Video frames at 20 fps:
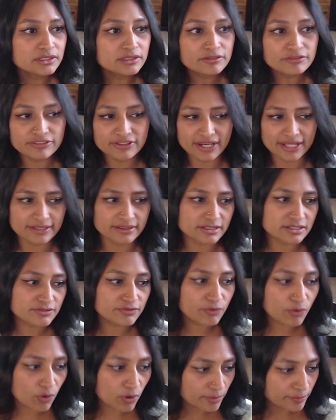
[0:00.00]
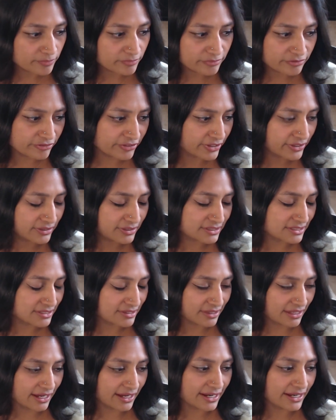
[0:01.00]
for like this form fields
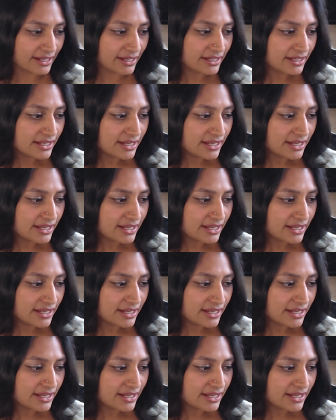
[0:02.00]
thing.